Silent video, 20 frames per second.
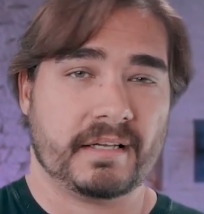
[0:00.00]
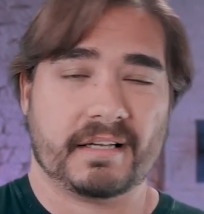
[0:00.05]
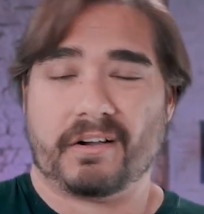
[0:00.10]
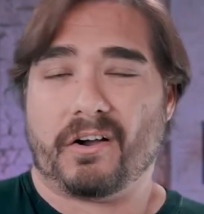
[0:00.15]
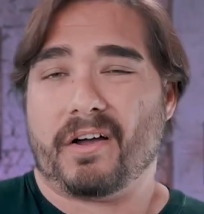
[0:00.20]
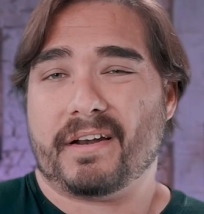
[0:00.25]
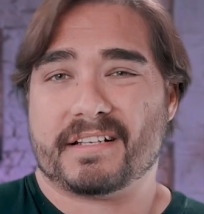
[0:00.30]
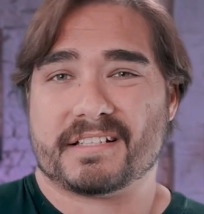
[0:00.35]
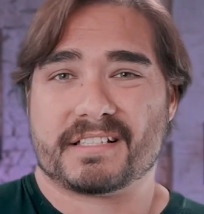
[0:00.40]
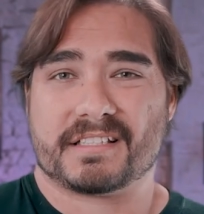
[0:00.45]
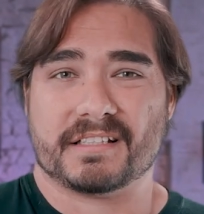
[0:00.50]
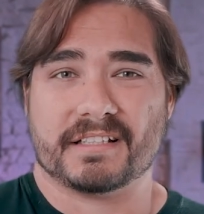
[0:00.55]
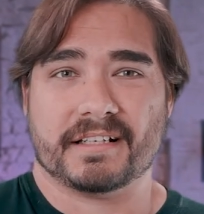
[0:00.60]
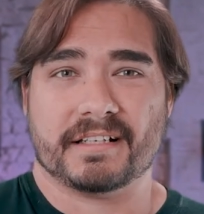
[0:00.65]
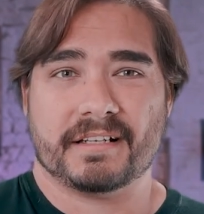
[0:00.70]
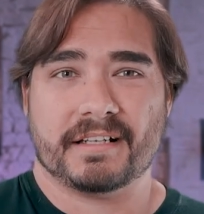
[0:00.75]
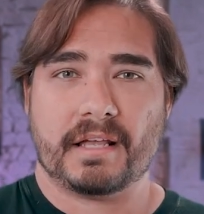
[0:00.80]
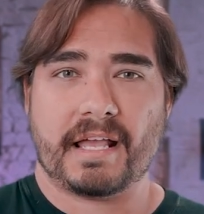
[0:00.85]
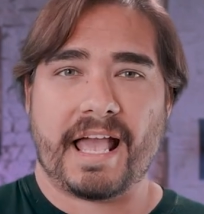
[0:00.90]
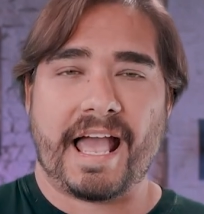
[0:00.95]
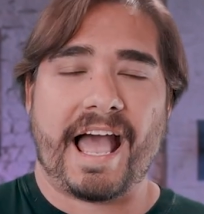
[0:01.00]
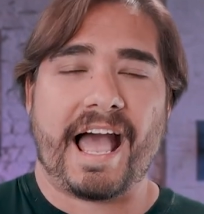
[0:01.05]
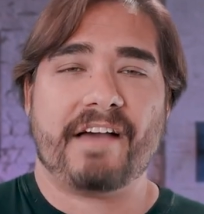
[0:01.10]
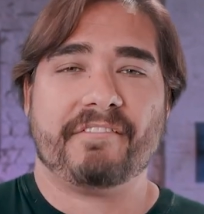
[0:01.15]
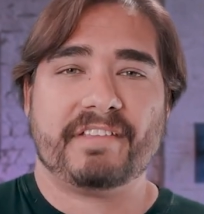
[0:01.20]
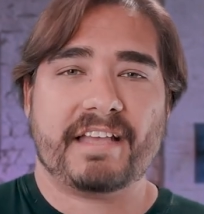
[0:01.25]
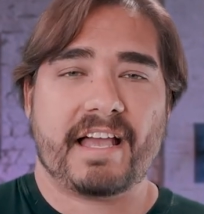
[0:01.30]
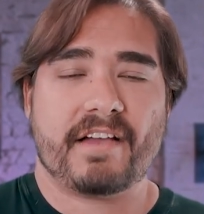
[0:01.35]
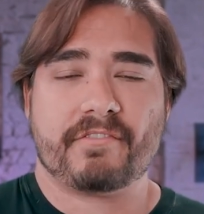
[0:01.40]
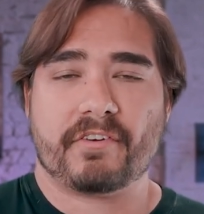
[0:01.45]
Honestly,
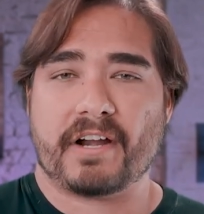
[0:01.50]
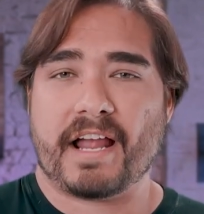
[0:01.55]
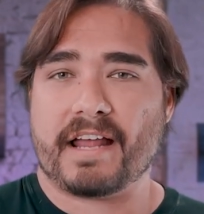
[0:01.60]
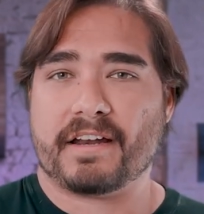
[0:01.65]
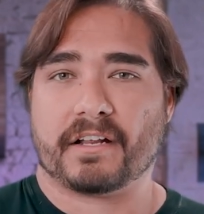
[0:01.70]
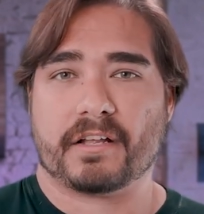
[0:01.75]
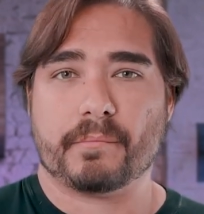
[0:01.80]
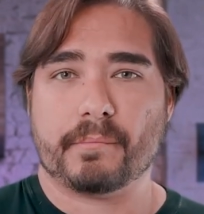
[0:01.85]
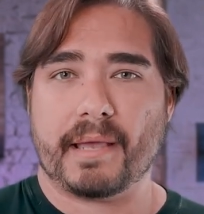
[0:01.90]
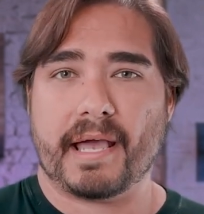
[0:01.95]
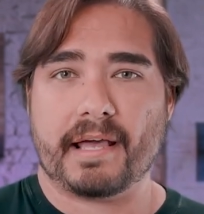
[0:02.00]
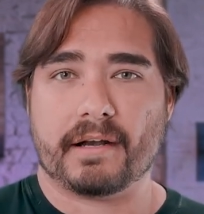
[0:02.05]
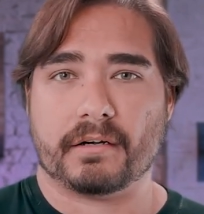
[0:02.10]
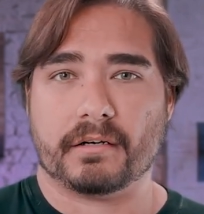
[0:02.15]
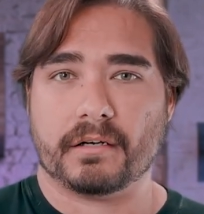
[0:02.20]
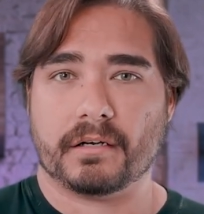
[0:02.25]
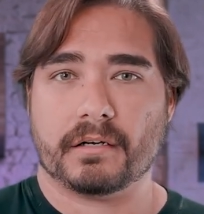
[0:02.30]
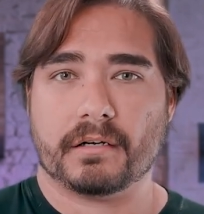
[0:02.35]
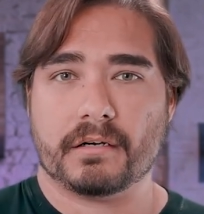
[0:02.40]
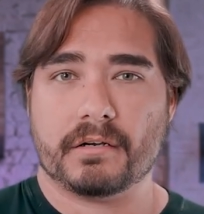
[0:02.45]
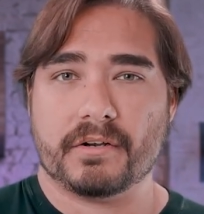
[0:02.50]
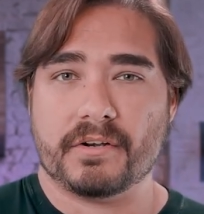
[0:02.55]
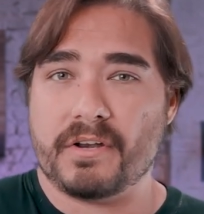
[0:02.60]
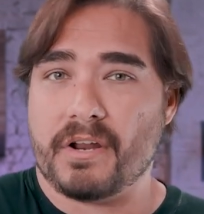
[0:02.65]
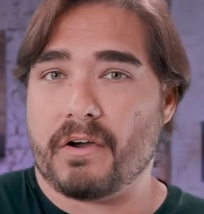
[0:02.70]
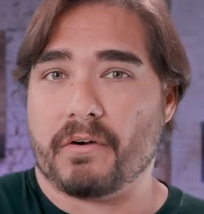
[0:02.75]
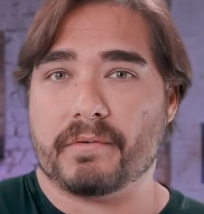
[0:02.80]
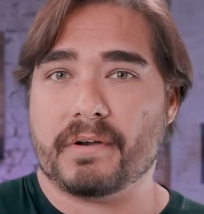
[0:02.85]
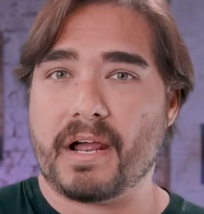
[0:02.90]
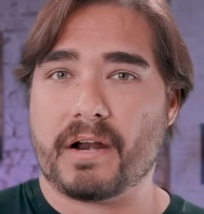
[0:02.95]
have they ever had a competitor?
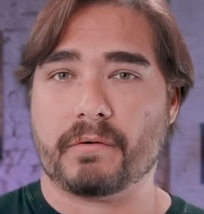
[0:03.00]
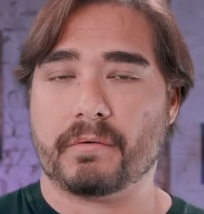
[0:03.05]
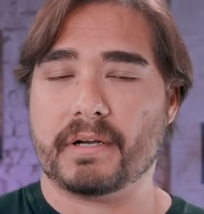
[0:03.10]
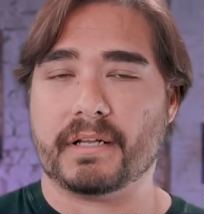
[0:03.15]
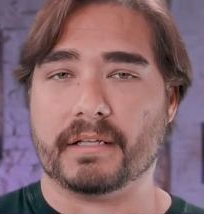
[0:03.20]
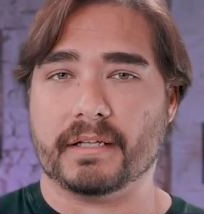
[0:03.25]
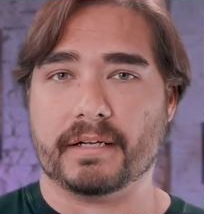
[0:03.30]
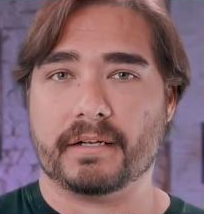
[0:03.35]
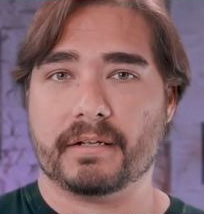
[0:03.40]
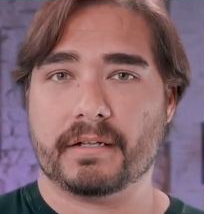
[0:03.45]
No, not really.